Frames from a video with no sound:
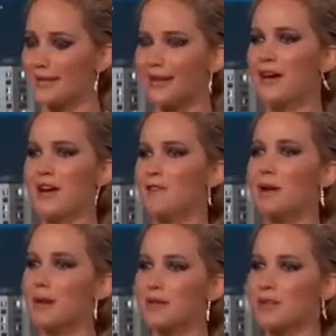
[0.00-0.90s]
Like, if
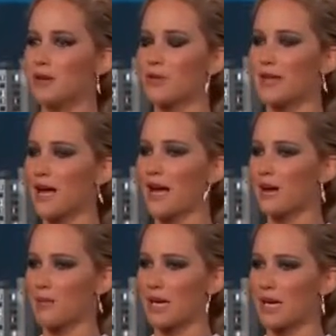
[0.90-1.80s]
my parents told me they ate
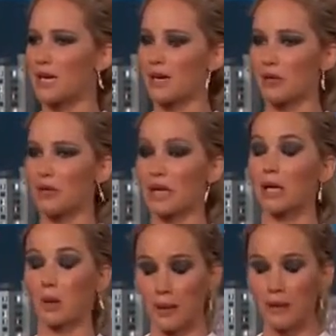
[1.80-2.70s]
all my candy, I would have been
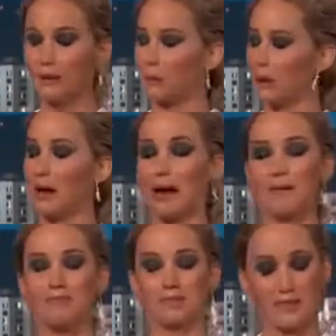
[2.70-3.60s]
like, okay, well,
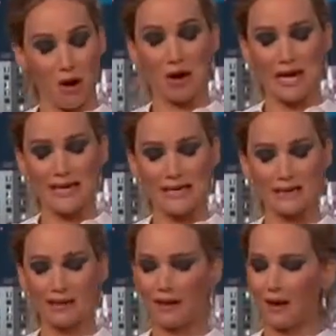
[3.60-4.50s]
I'm sorry.
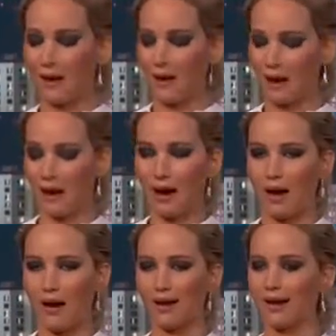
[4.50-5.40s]

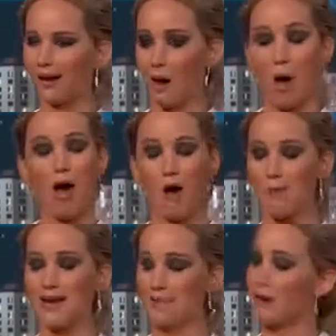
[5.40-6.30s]
I'll
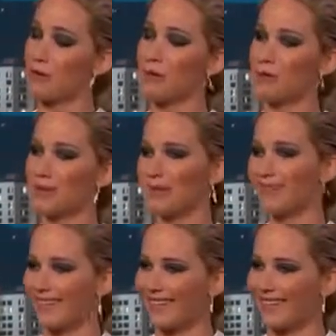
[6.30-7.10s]
be in my room.